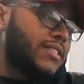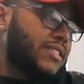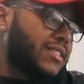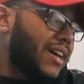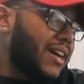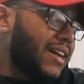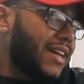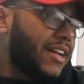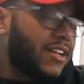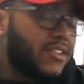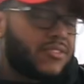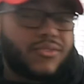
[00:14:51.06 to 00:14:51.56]
of
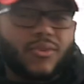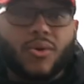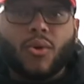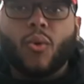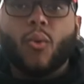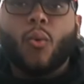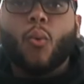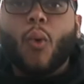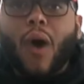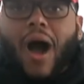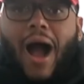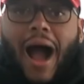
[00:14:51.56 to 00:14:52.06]
StockX for a
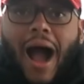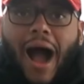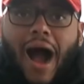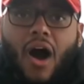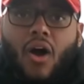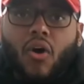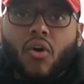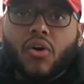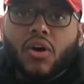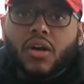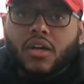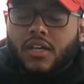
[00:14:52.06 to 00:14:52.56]

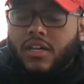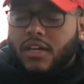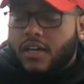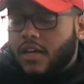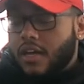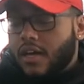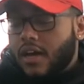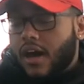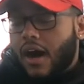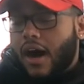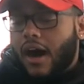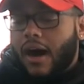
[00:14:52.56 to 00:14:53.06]
while.
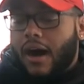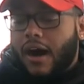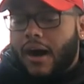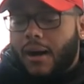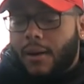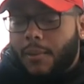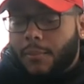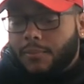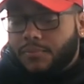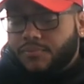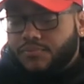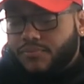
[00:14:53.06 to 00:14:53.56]

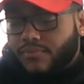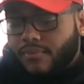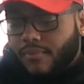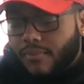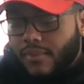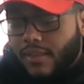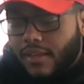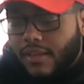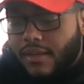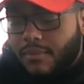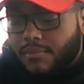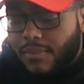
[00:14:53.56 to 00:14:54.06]
Um,
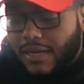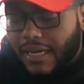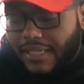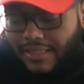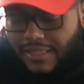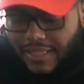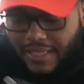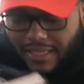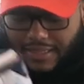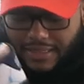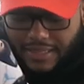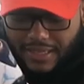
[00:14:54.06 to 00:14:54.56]
But I
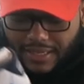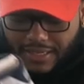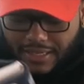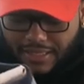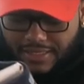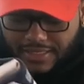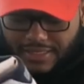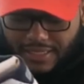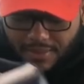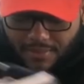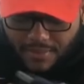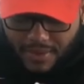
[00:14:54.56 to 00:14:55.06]
think they're
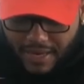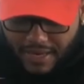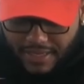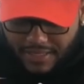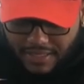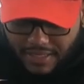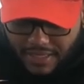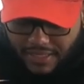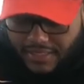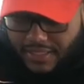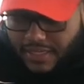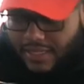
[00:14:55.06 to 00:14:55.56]
legit, man. It's
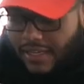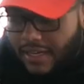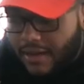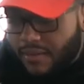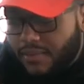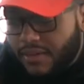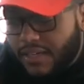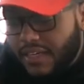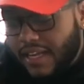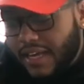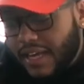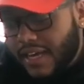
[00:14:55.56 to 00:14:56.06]
a legit
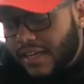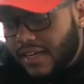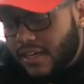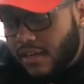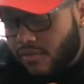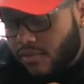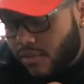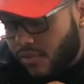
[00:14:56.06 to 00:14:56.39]
company. They had good